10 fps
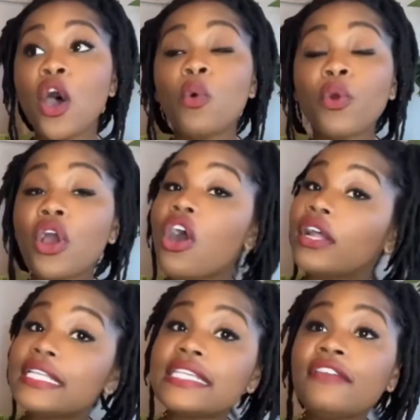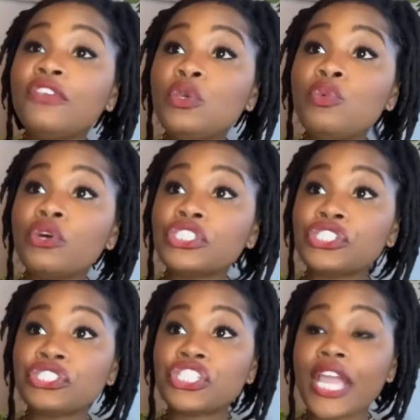Regardless if you want
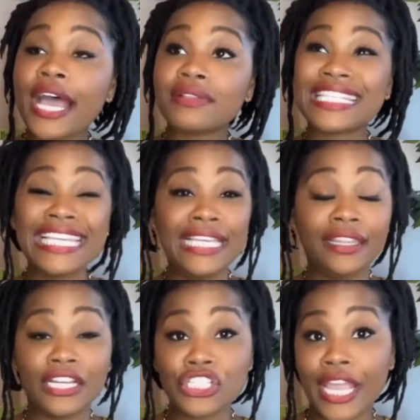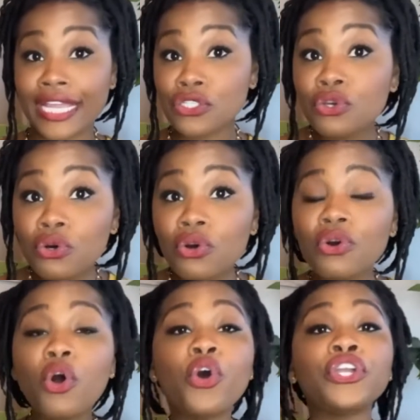your child to eat lunch at
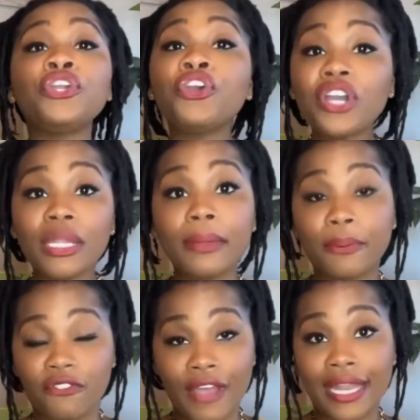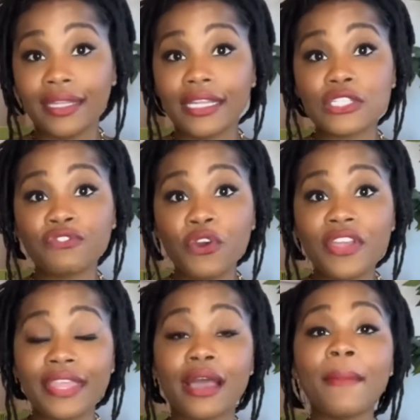school or you're going to be providing lunch for
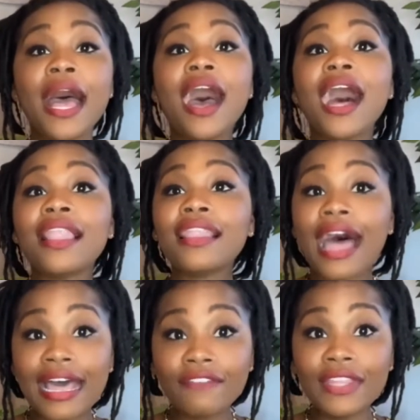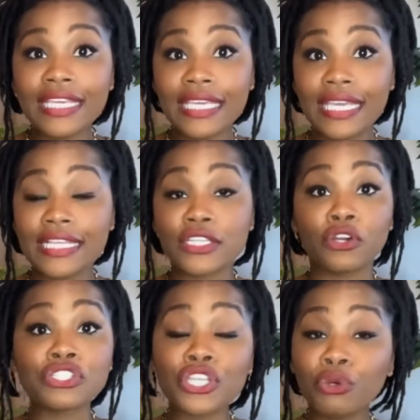them, a lot of the kids are so